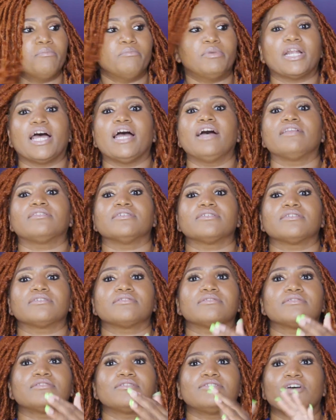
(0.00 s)
But I have
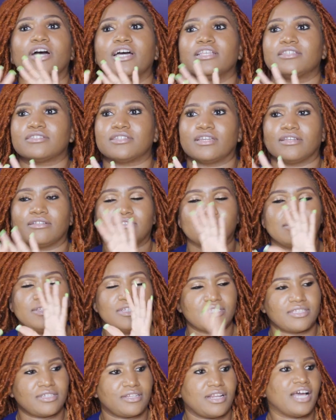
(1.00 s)
to say,
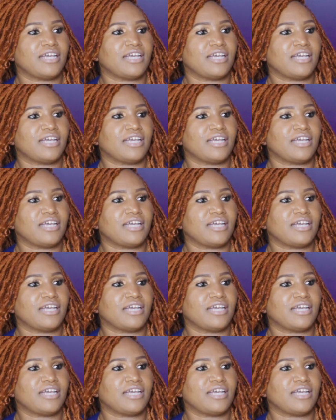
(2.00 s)
listen,